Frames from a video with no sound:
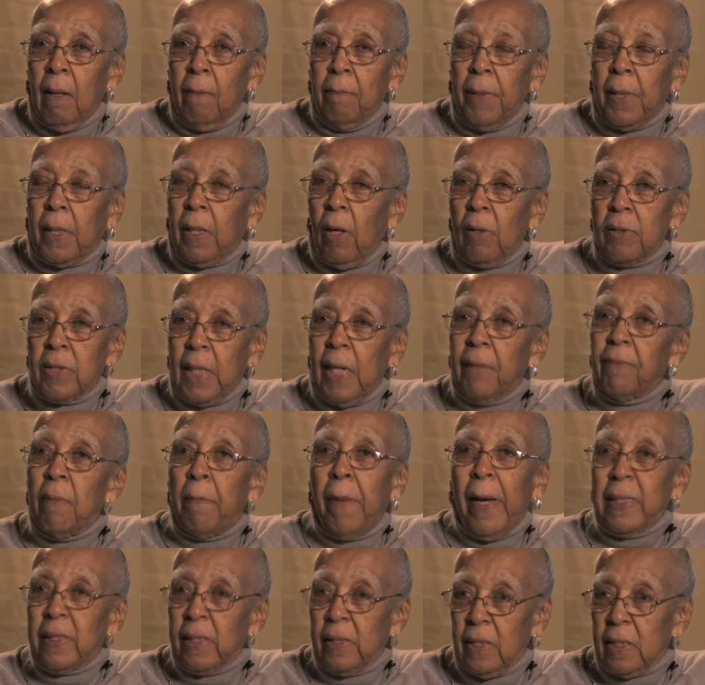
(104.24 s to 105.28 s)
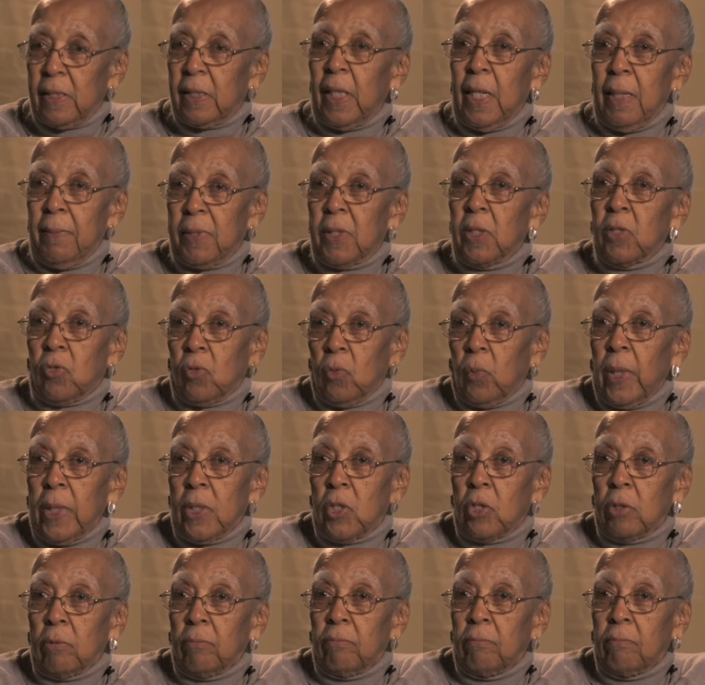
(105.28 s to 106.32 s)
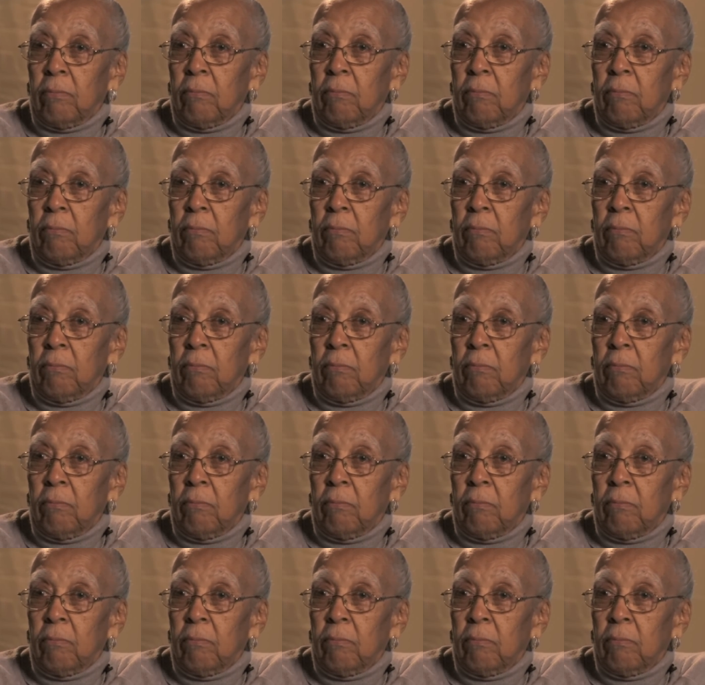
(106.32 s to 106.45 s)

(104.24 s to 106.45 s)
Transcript: because everybody's in the same situation.